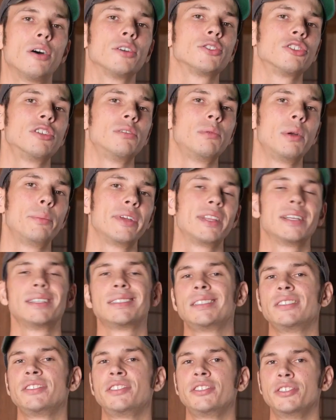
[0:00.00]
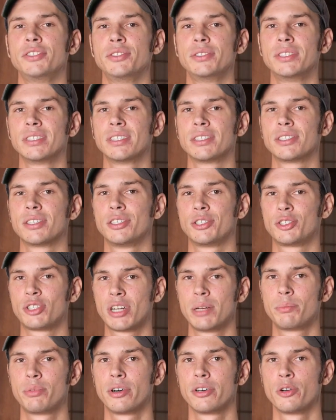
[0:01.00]
Also remember that since you're using this on a
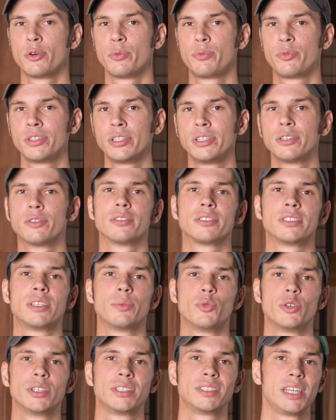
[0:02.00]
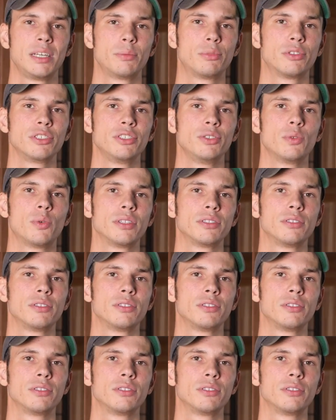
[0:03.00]
tripod hopefully or somewhere stable, you